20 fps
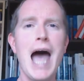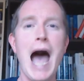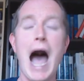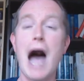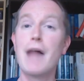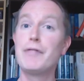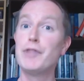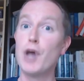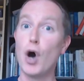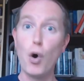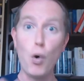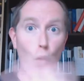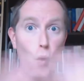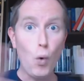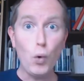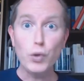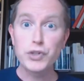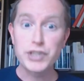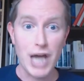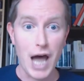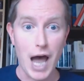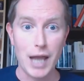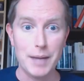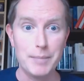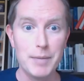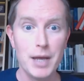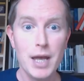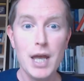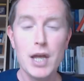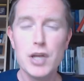and the whole
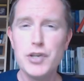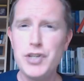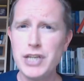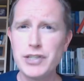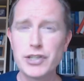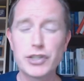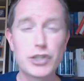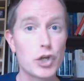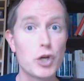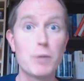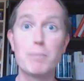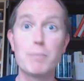time Jesus could have